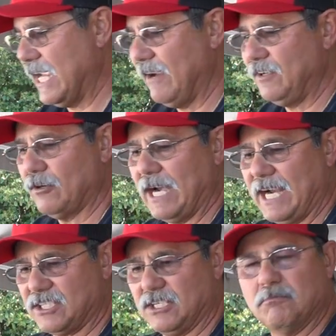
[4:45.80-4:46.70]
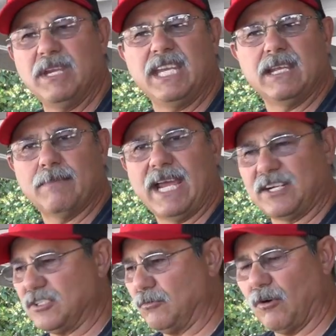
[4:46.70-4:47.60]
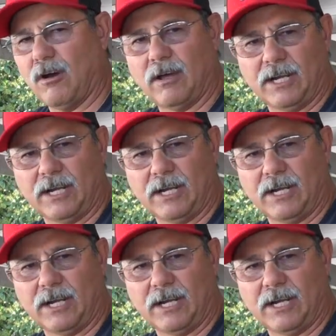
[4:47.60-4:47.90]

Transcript: a heavier action, medium action rod.